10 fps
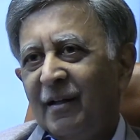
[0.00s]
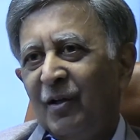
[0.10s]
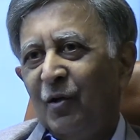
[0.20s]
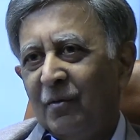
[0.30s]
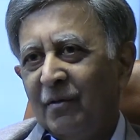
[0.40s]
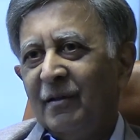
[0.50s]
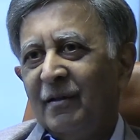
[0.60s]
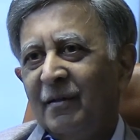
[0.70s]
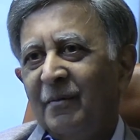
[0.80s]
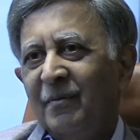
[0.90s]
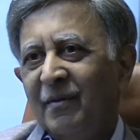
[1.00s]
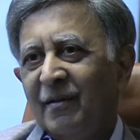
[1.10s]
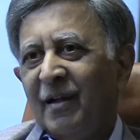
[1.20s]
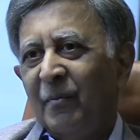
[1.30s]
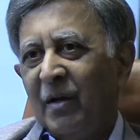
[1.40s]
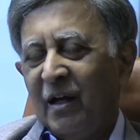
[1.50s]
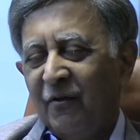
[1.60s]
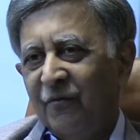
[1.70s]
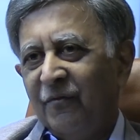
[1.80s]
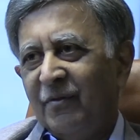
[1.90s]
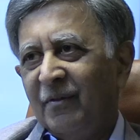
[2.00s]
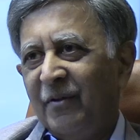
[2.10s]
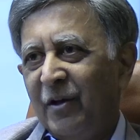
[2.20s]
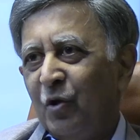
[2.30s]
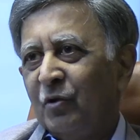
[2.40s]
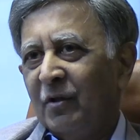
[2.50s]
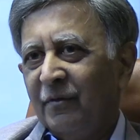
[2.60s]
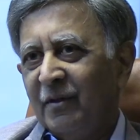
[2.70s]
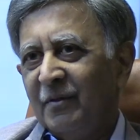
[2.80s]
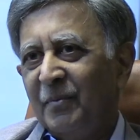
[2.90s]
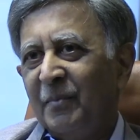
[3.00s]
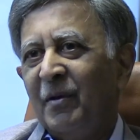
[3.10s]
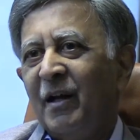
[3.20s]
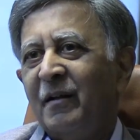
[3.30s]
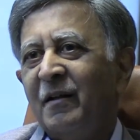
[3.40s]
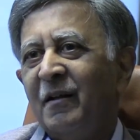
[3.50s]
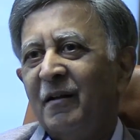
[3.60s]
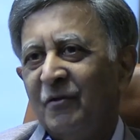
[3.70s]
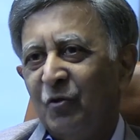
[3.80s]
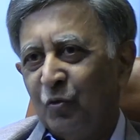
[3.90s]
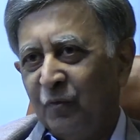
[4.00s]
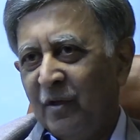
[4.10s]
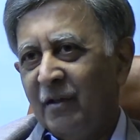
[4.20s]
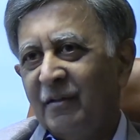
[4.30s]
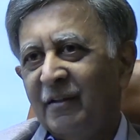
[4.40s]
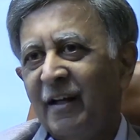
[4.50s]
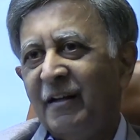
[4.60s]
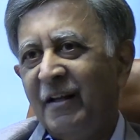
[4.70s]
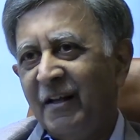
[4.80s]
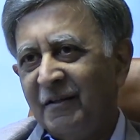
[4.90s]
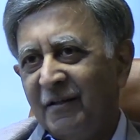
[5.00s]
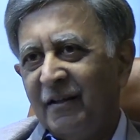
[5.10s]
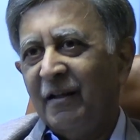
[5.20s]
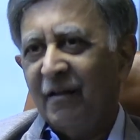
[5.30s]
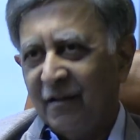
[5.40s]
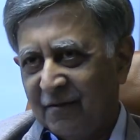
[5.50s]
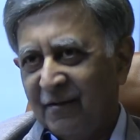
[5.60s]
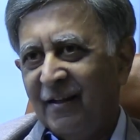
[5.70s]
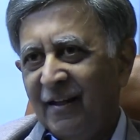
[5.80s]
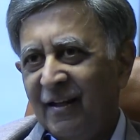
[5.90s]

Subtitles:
I have videos of this. People had tears, those villagers had tears in their eyes.